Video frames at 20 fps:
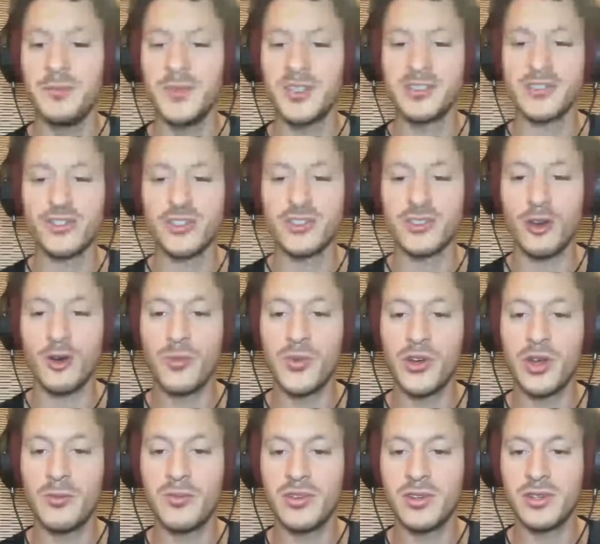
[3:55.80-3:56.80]
is just open
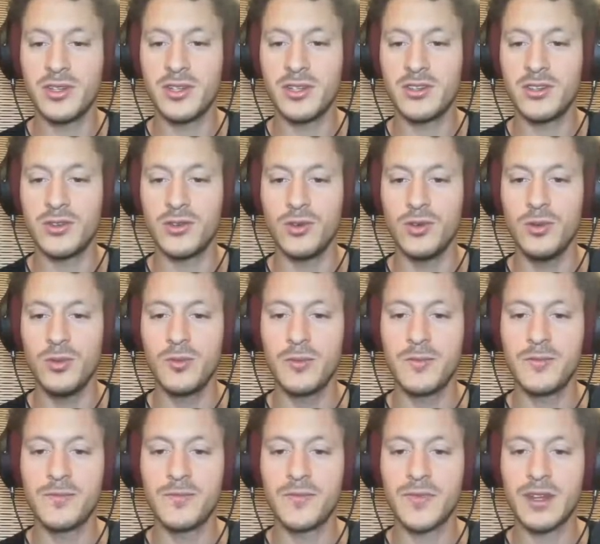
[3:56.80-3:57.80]
up an EQ.
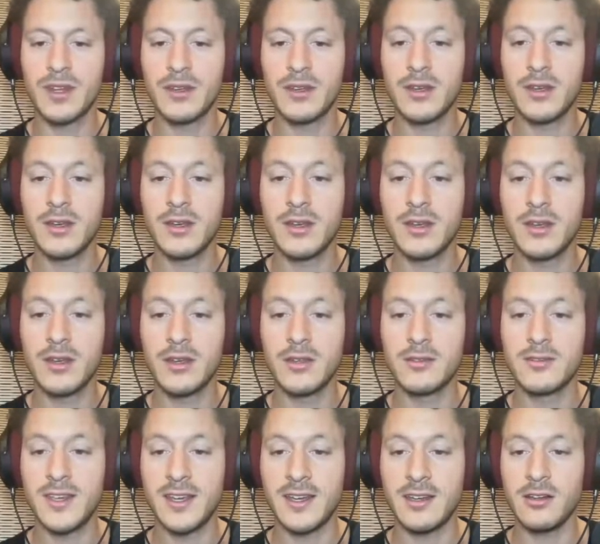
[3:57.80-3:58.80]

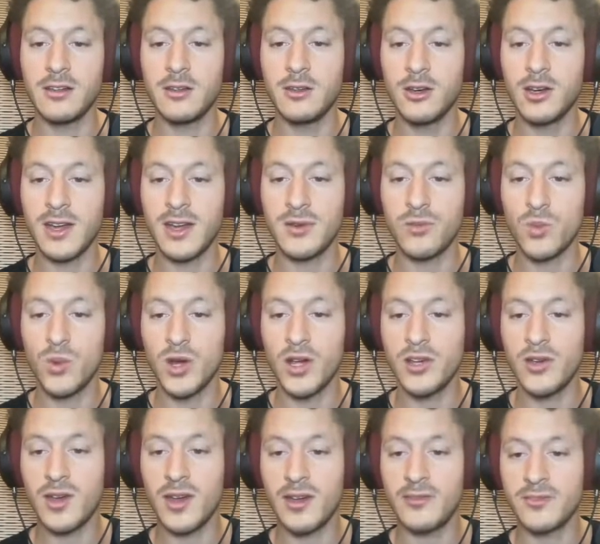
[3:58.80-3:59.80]
Take a look at where
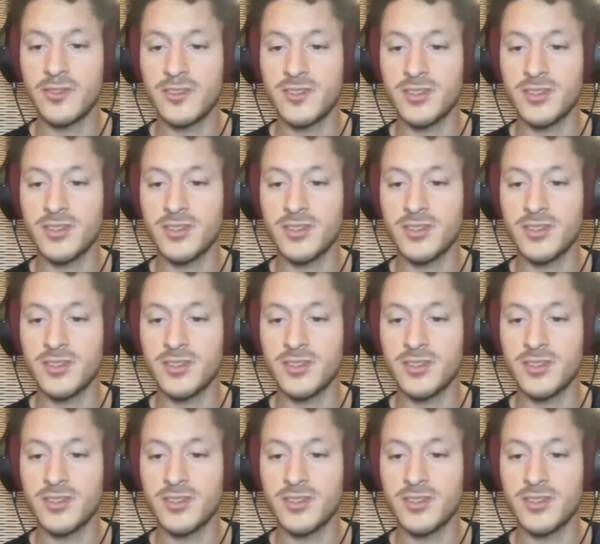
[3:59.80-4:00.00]
you have these